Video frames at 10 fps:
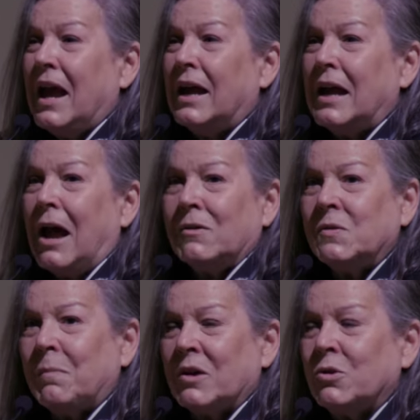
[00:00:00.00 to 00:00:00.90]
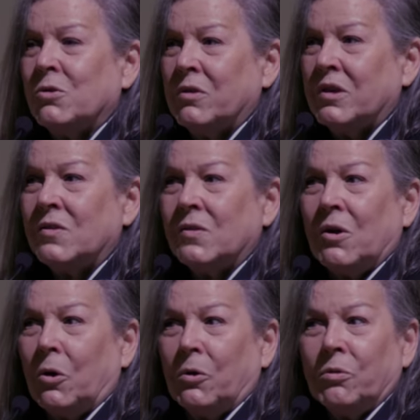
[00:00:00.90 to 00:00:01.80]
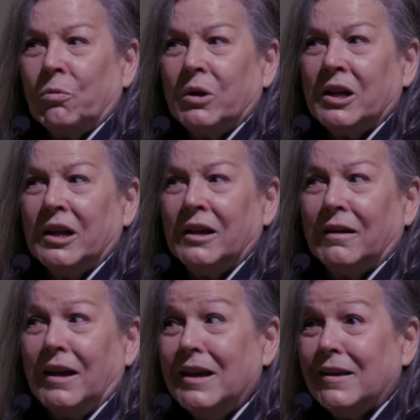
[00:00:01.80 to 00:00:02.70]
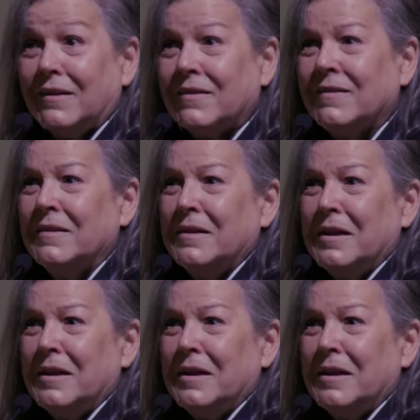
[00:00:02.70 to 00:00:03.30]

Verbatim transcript: and how special this earth really is